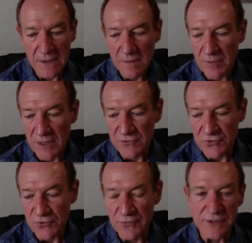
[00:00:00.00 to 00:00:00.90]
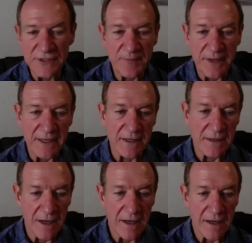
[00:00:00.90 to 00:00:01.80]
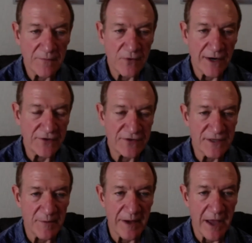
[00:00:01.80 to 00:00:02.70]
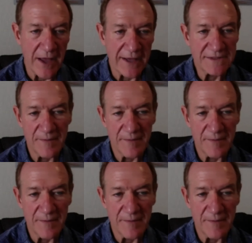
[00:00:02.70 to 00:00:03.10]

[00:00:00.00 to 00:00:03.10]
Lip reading: But truthfully speaking, when I do some of my hikes,